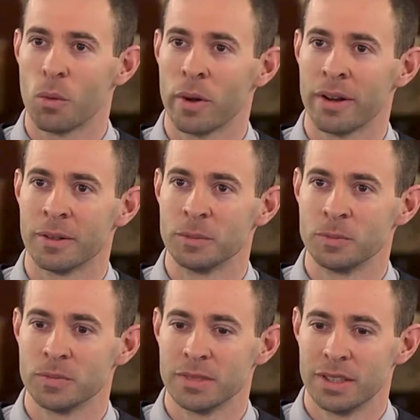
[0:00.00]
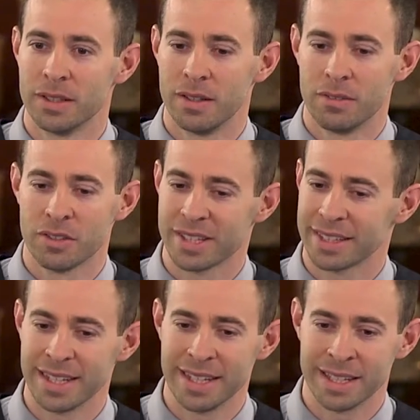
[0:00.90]
where it feels
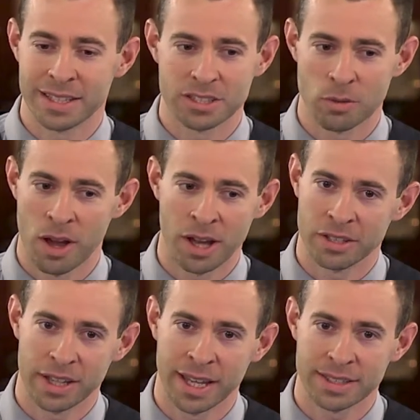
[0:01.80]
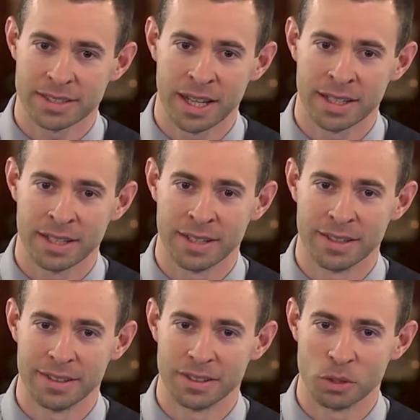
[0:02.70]
like the heat gets so hot you can't stand it,
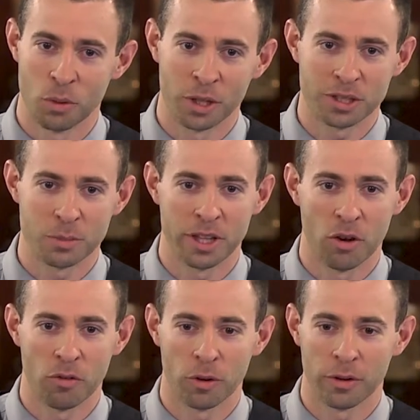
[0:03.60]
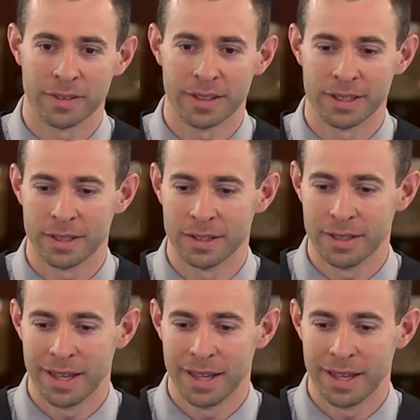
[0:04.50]
and then you want it to be over, and then